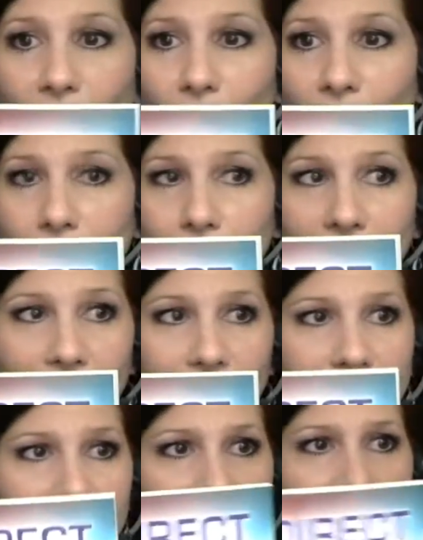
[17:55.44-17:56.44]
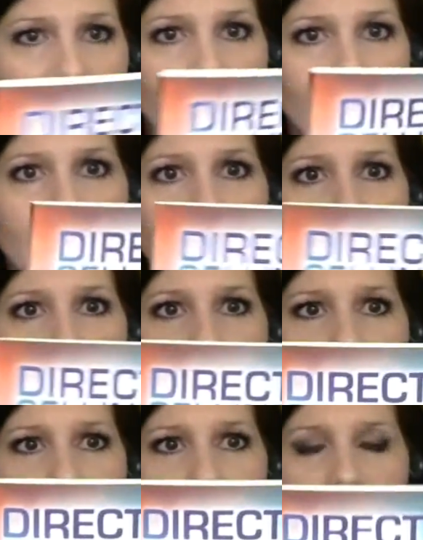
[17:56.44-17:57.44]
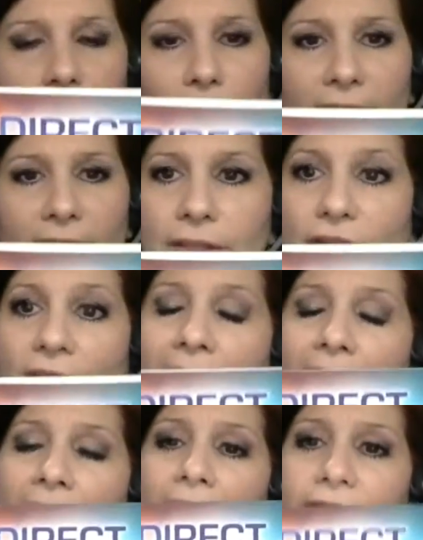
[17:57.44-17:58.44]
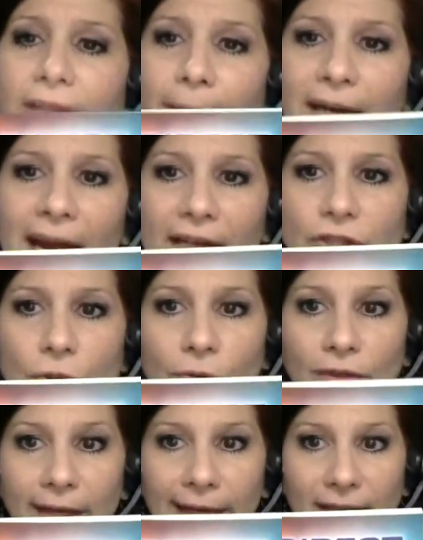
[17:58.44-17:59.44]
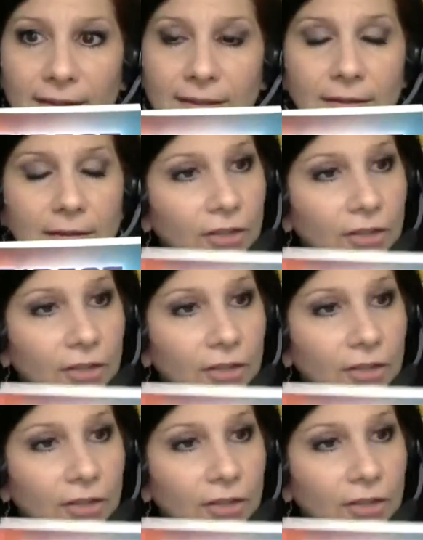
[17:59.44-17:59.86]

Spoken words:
everybody can see it because I want to make sure it's in the right screens. If somebody hands you this,